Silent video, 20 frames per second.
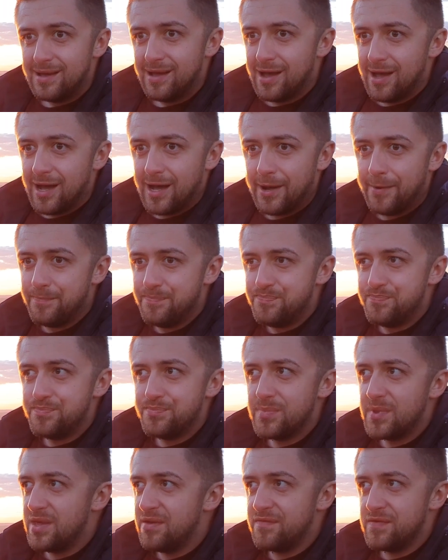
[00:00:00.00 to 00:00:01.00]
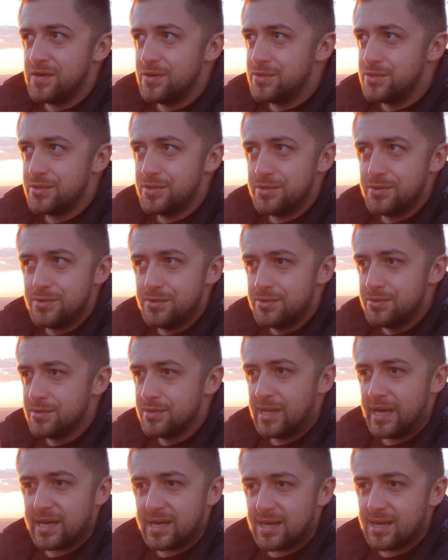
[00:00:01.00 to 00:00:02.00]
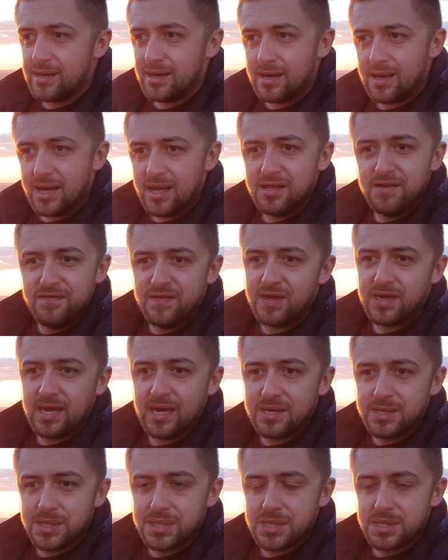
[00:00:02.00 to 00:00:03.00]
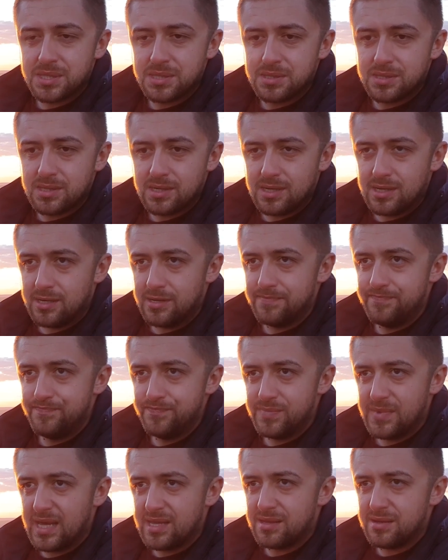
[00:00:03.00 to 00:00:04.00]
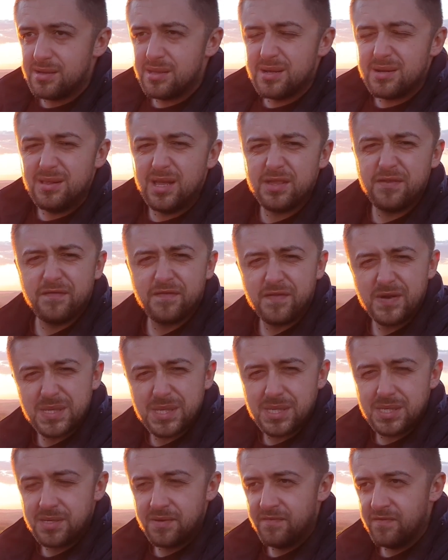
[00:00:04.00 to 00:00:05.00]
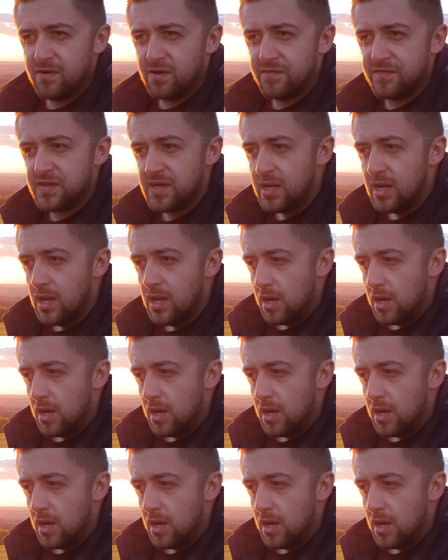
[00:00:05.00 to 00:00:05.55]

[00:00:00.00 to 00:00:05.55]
If you do like anything else, it's yeah, there are a lot of risks involved.